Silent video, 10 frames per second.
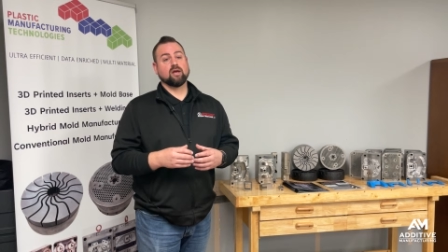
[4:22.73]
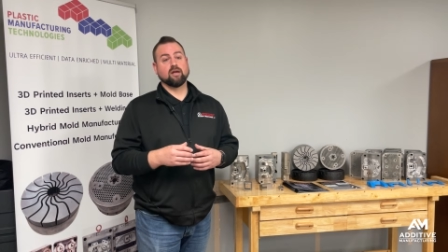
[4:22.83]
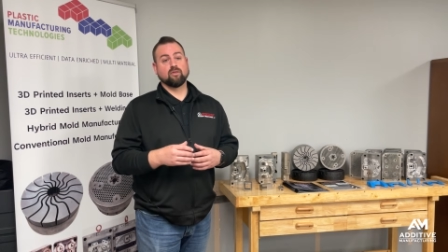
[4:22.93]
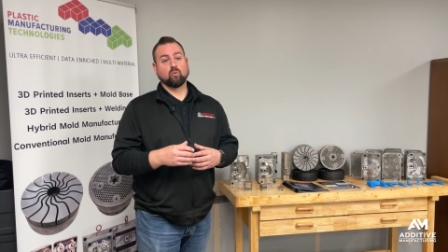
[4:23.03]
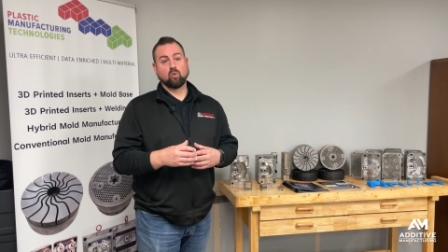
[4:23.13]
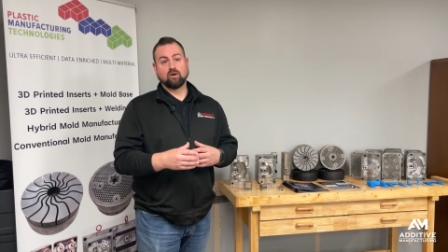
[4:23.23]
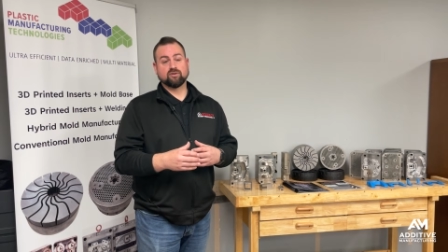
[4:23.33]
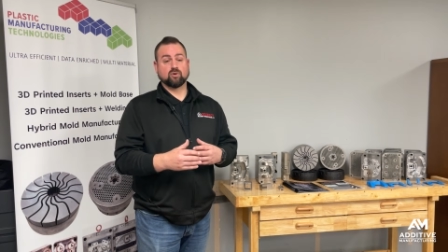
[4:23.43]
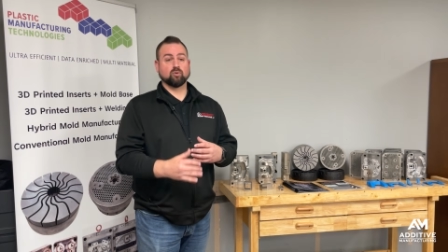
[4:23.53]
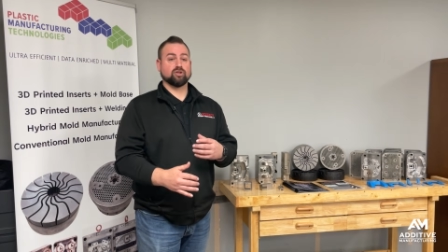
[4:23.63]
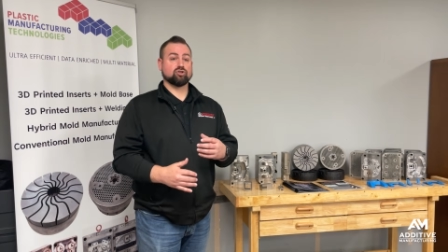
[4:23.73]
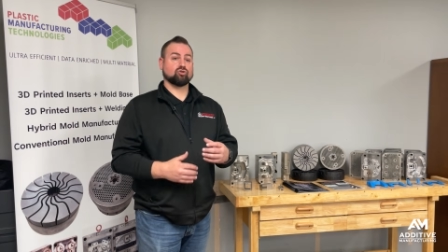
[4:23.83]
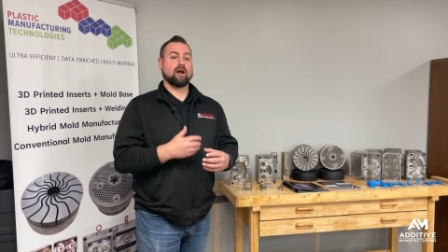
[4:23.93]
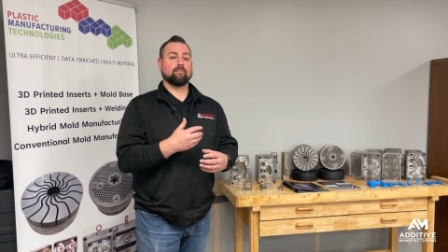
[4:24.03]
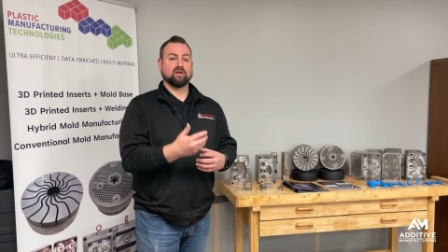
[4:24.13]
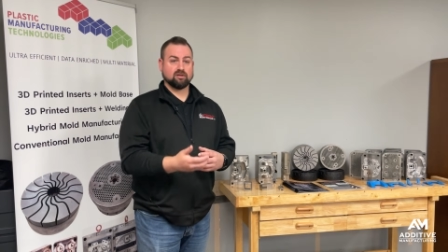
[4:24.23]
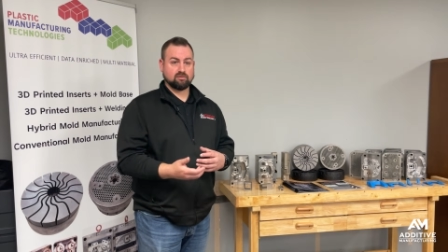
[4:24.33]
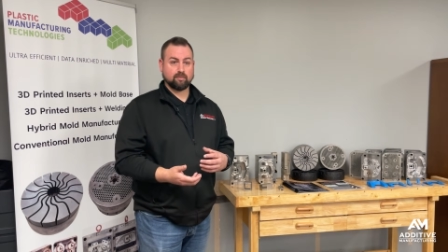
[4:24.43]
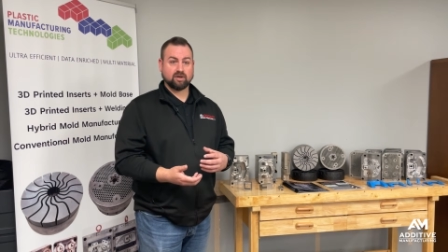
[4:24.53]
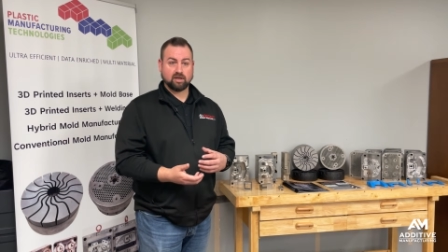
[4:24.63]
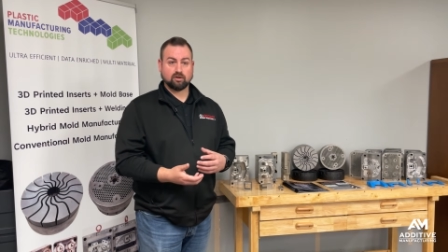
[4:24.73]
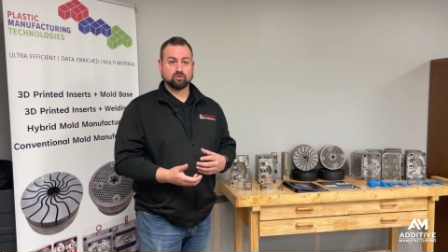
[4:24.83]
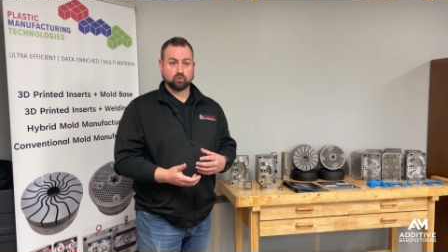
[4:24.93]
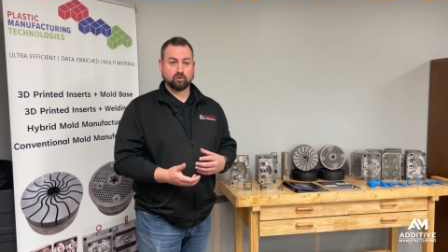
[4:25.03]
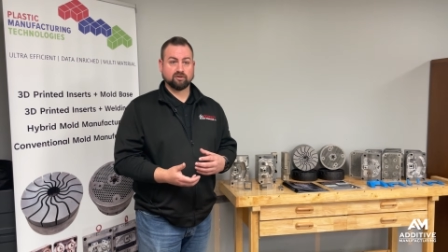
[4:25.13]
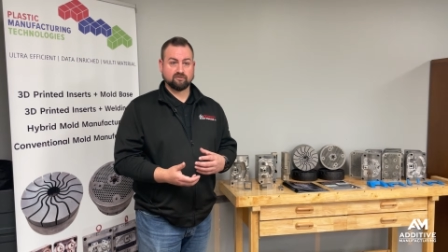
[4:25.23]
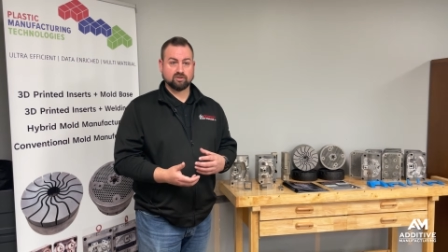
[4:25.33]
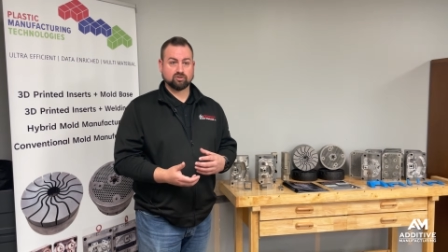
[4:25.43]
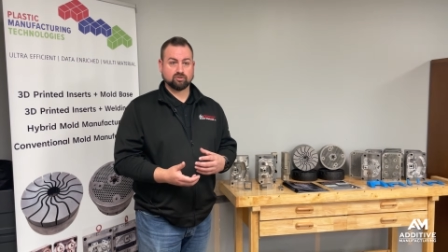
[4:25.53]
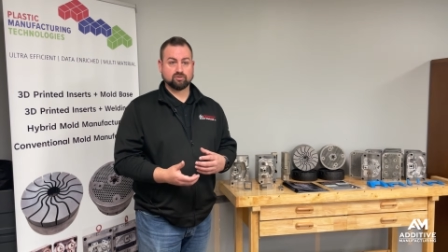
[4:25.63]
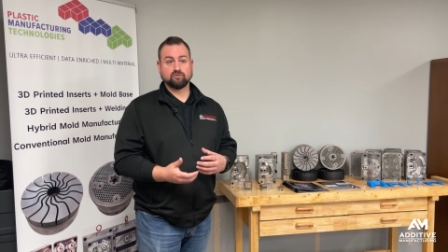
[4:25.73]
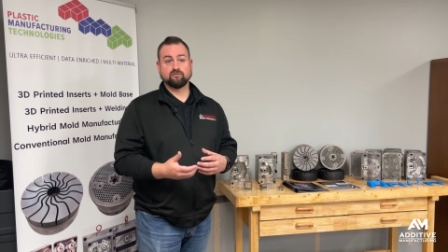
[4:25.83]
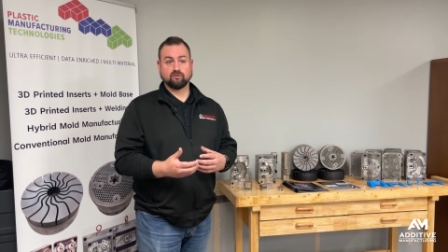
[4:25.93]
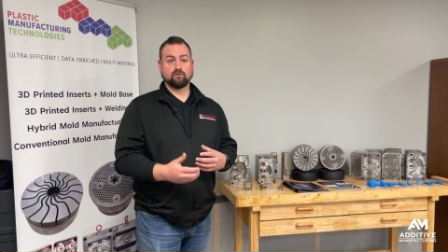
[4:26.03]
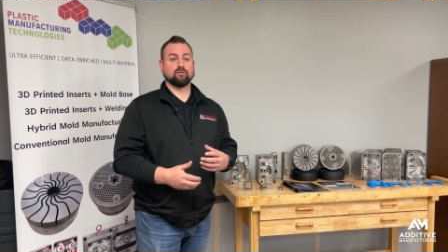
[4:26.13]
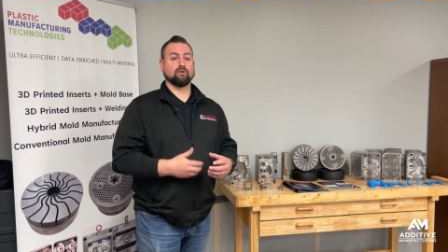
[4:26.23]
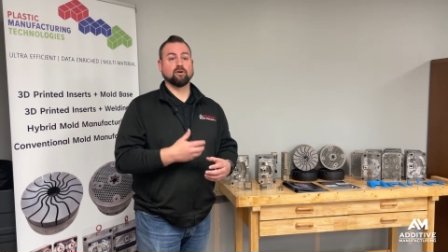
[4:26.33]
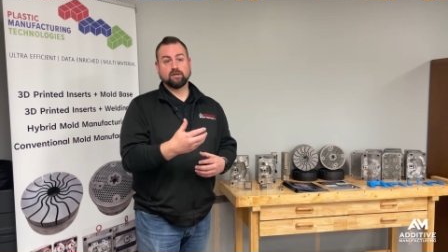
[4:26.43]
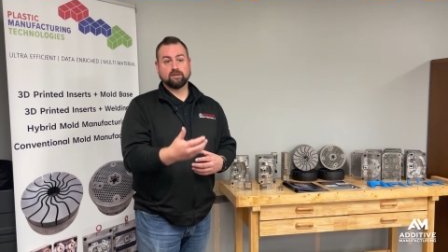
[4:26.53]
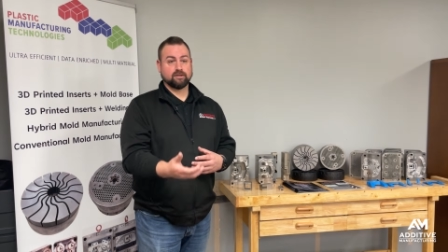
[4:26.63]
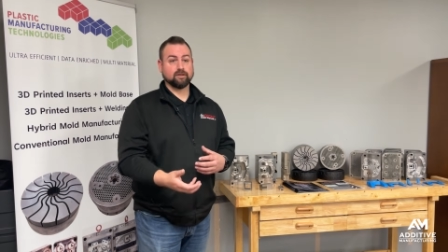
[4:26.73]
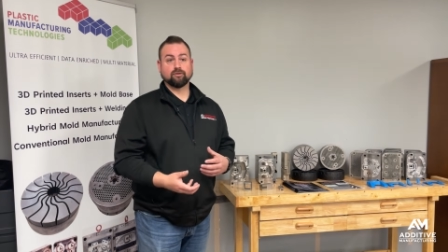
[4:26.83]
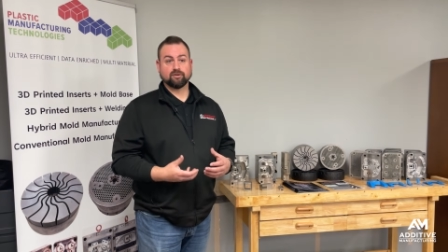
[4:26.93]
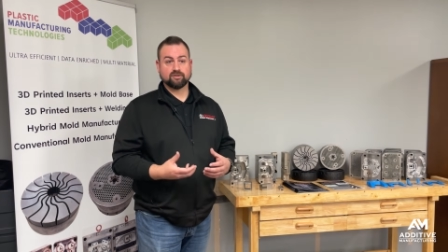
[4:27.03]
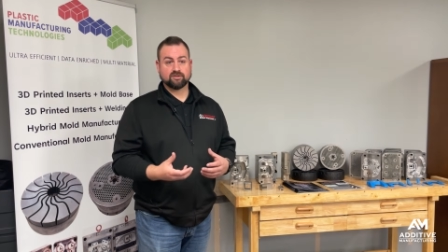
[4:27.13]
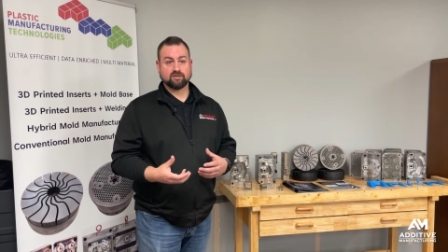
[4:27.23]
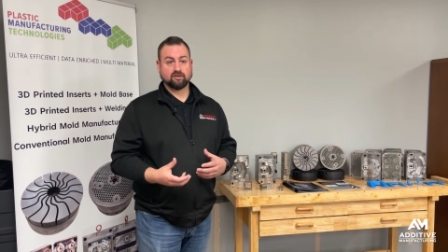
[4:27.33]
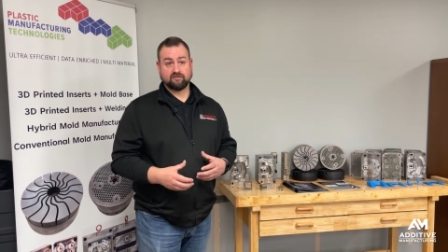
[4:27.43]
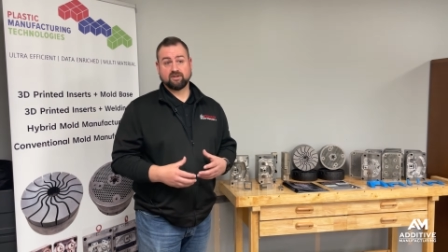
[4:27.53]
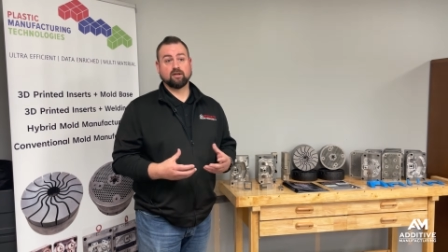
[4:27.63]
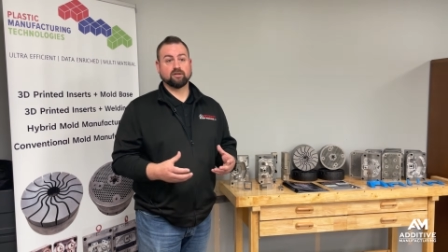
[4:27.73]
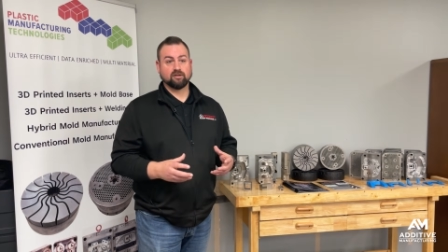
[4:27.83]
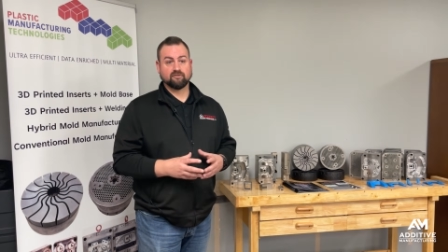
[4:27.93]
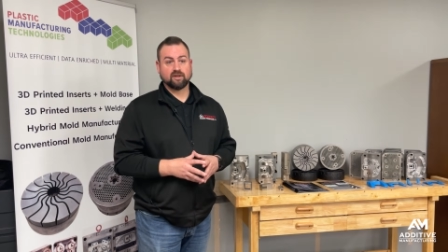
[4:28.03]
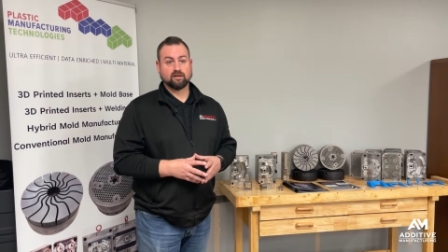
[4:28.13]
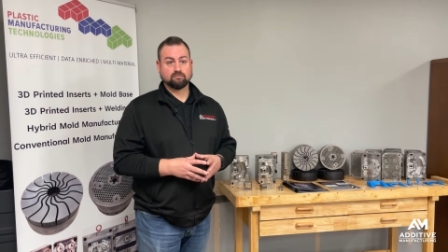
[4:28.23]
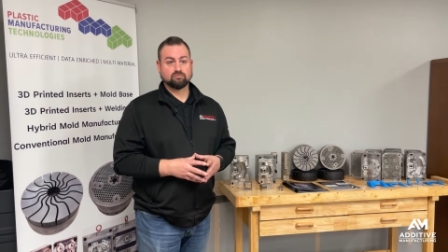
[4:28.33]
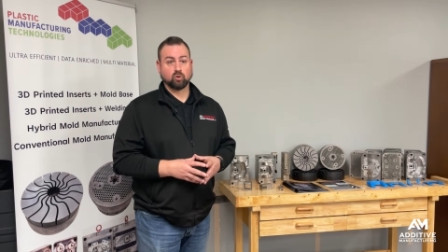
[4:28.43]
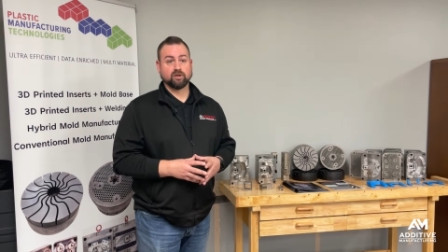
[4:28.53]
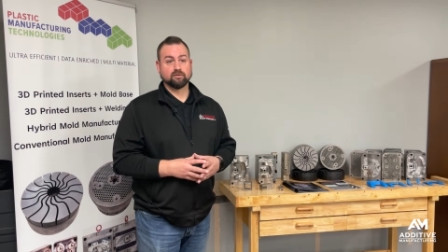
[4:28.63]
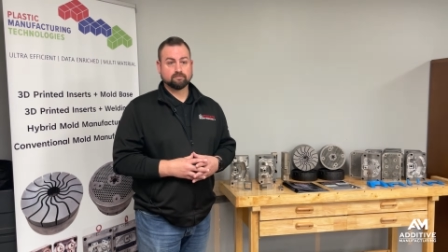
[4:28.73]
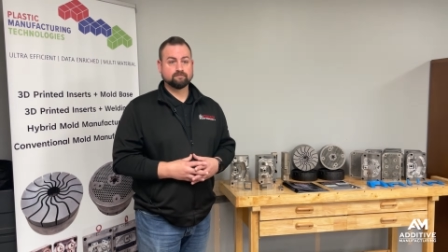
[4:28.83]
and the weld is only trapping that mechanical joining feature to further increase the fidelity of that joint.